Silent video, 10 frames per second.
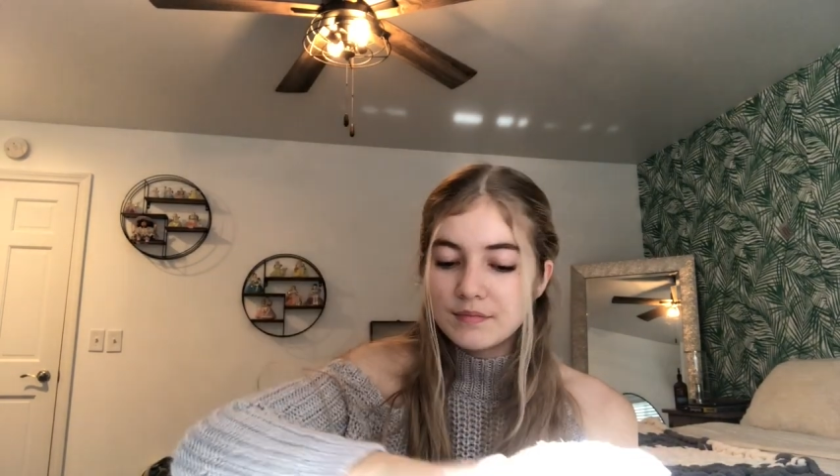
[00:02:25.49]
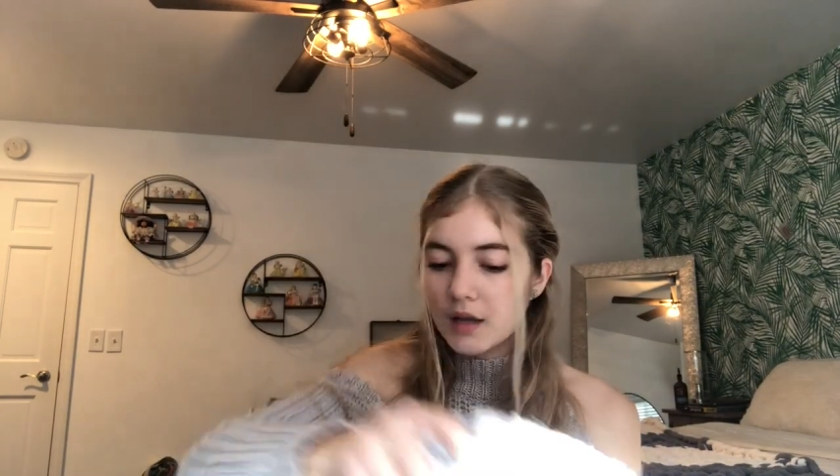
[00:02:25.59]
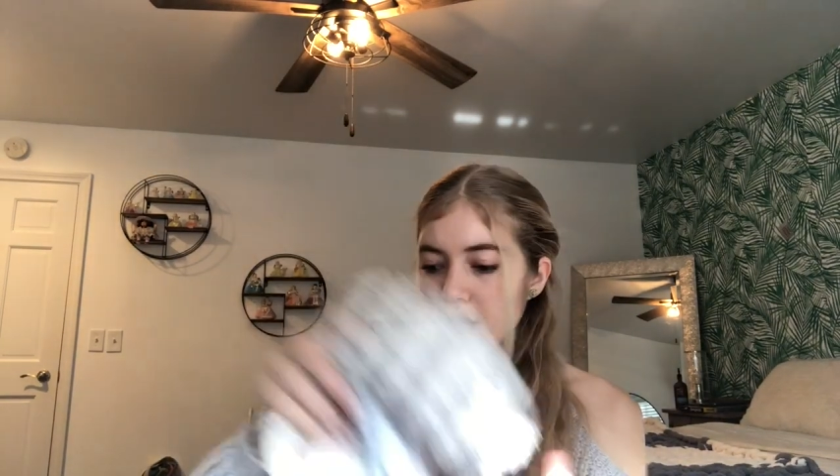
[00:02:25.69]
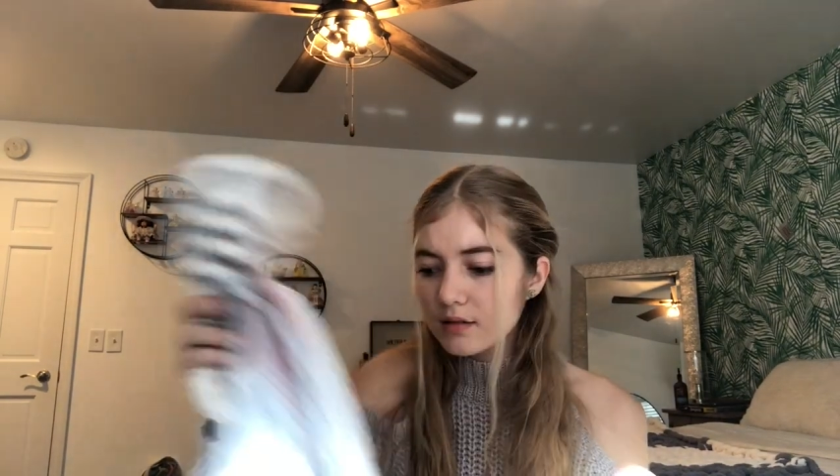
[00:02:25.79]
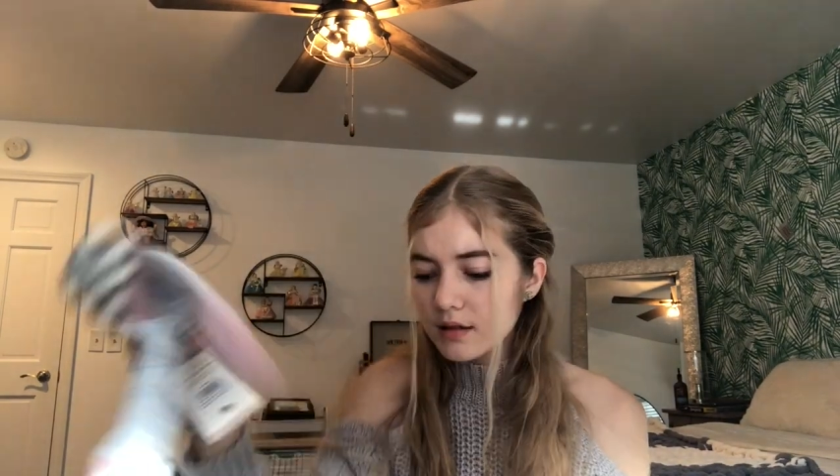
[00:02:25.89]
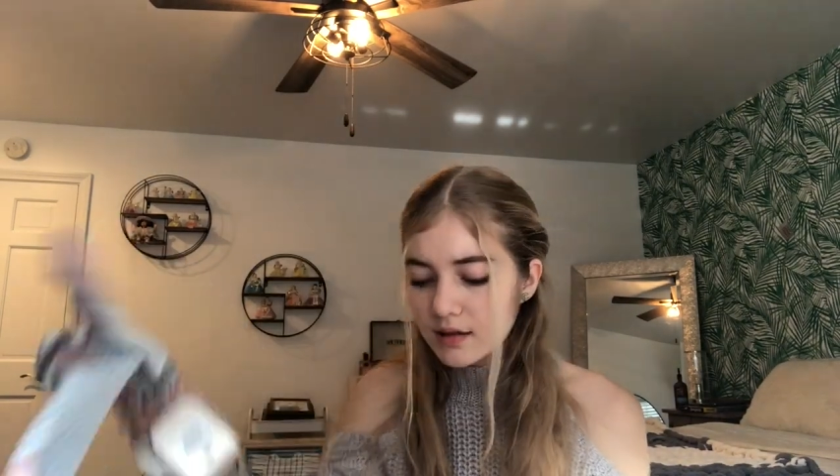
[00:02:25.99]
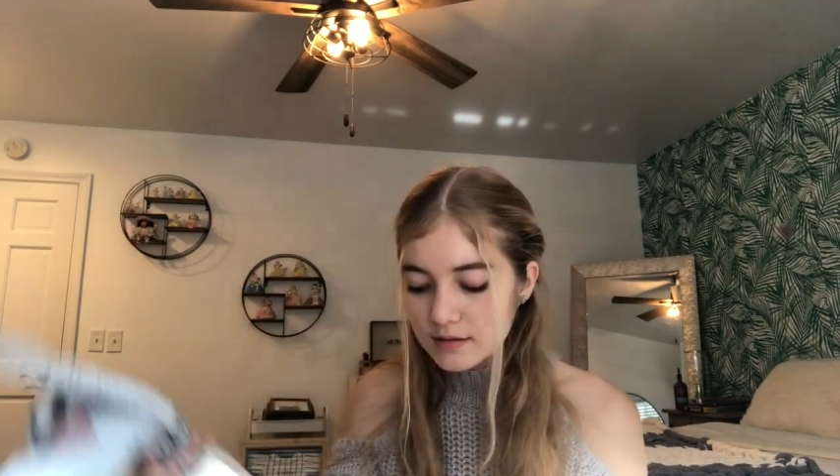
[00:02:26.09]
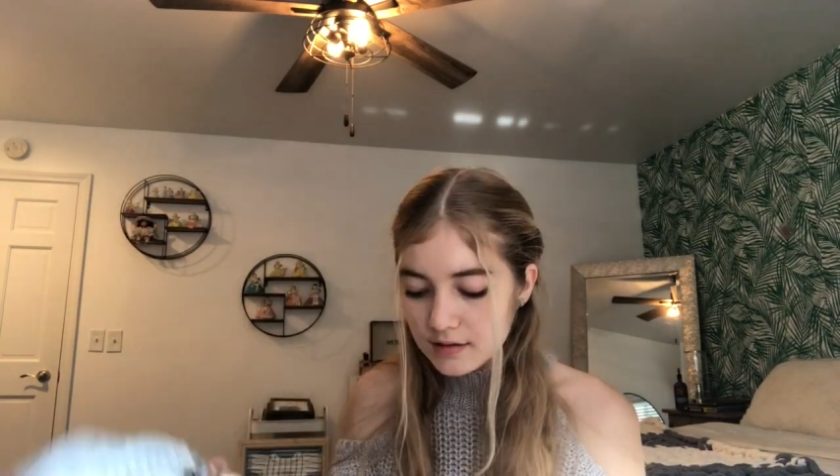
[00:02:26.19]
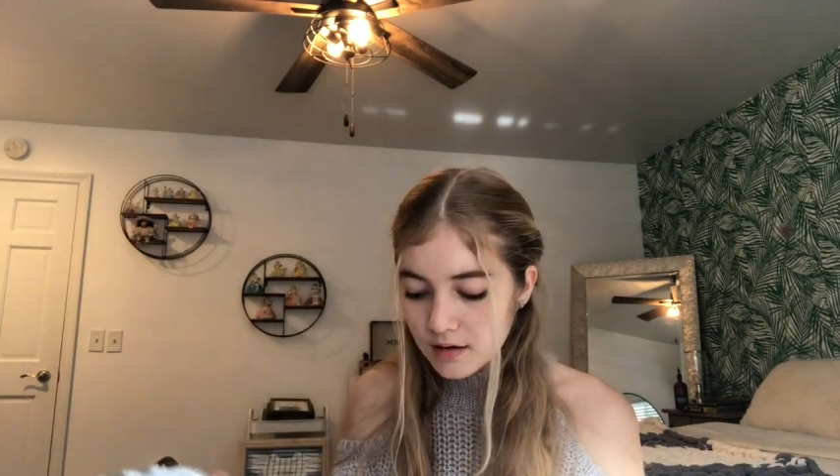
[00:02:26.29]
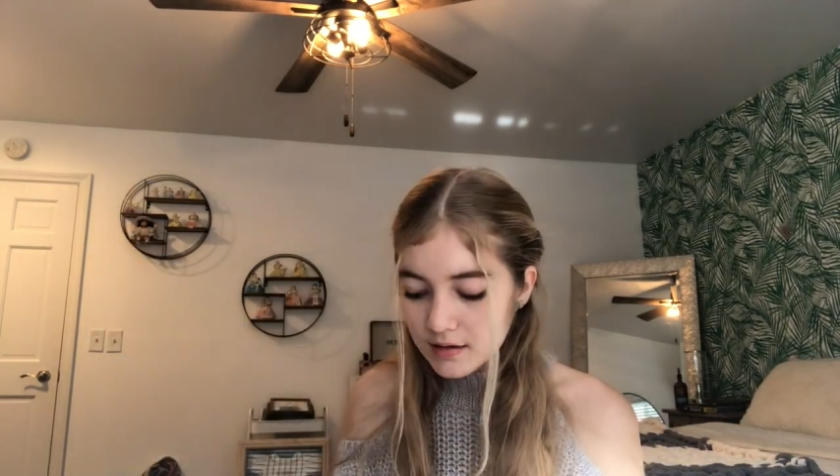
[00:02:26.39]
I also got
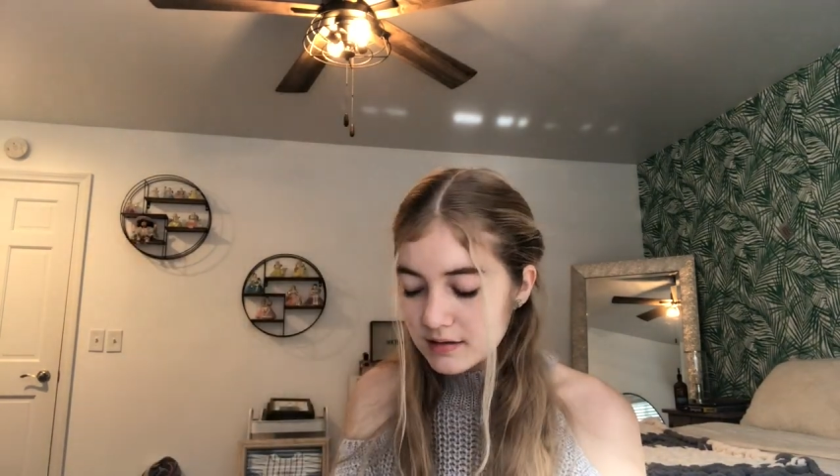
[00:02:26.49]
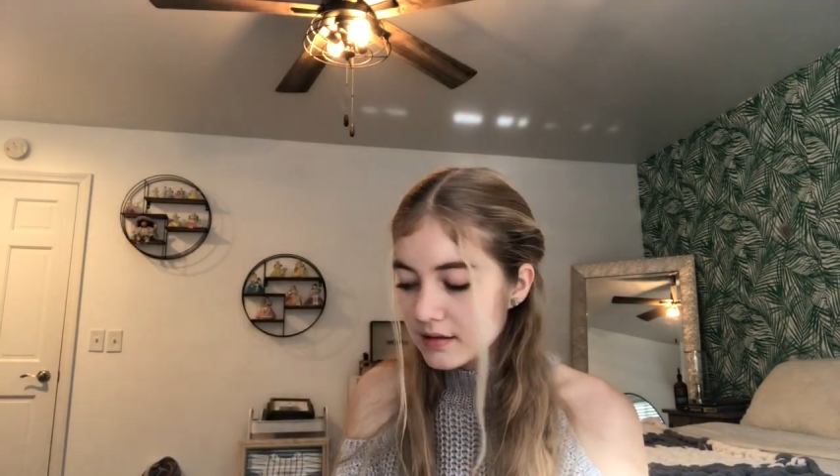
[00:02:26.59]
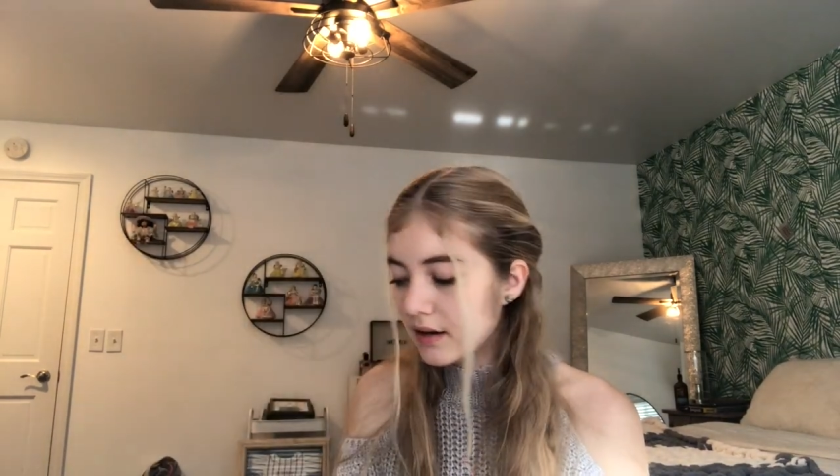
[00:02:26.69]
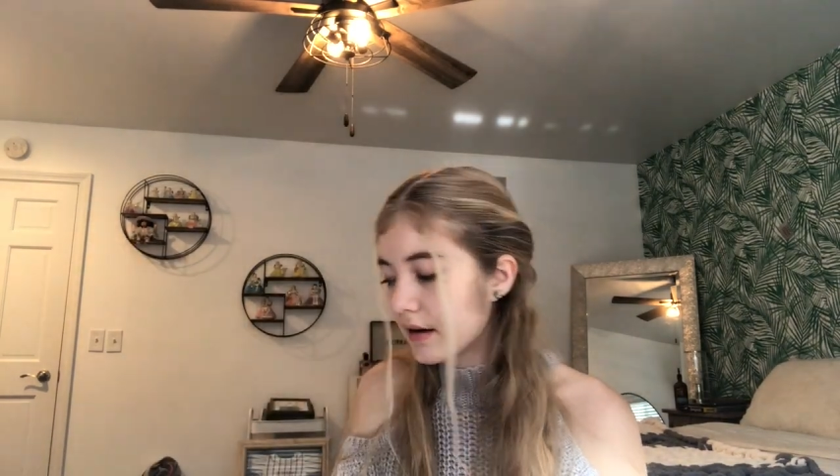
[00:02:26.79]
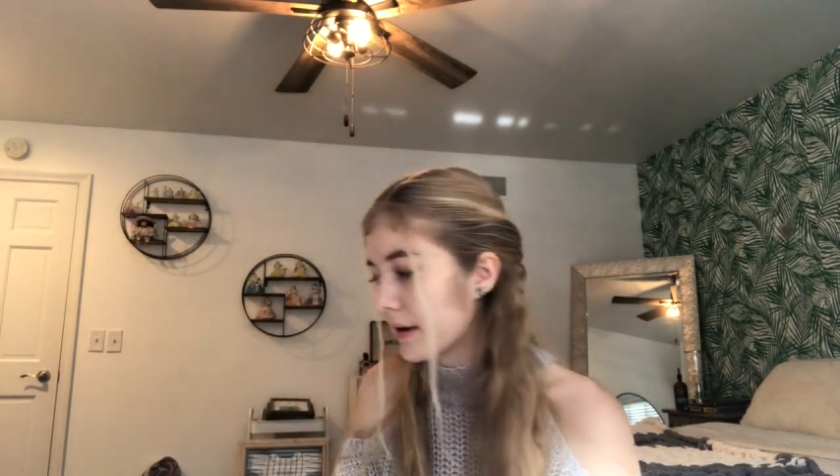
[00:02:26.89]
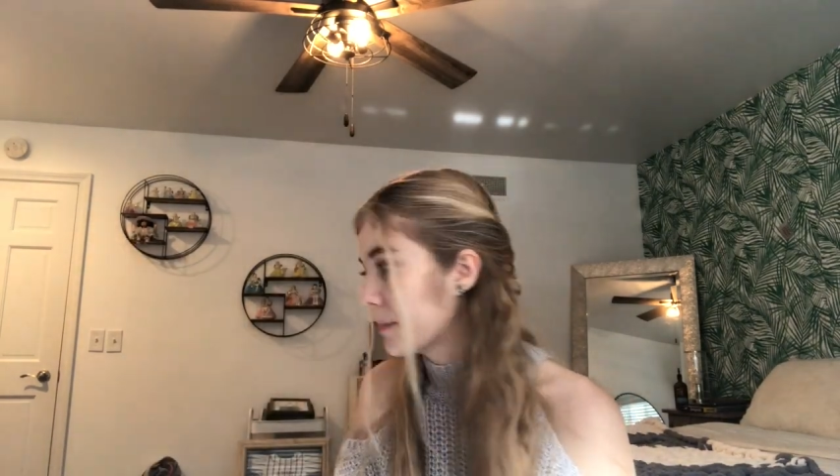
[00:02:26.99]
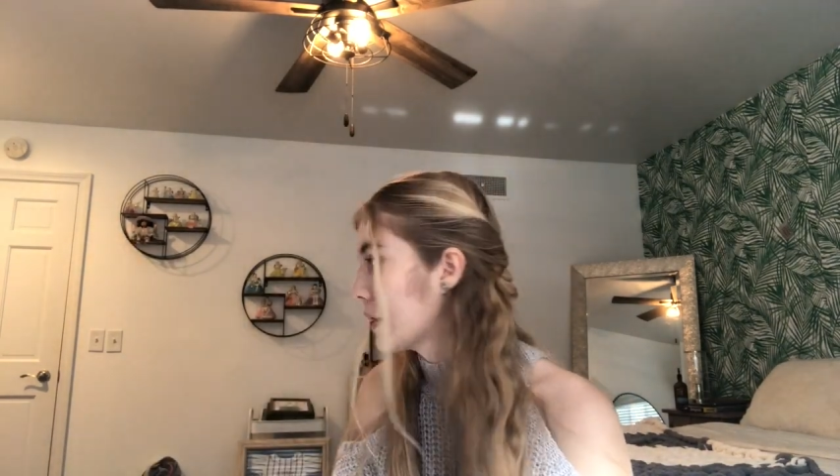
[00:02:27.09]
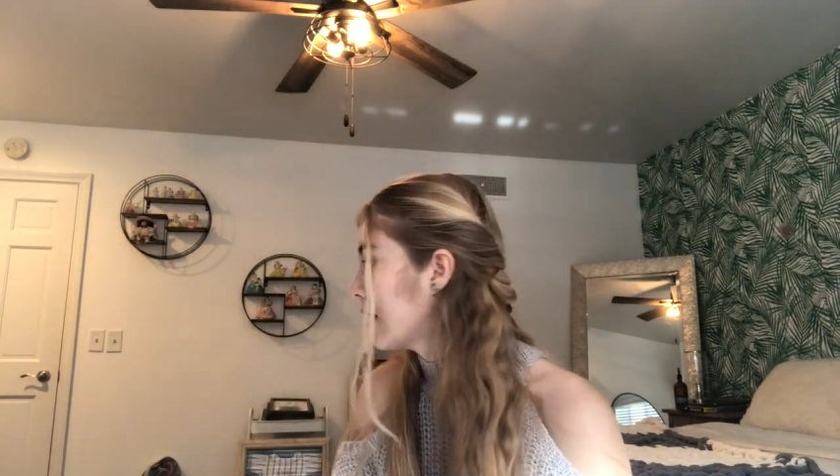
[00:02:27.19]
socks um,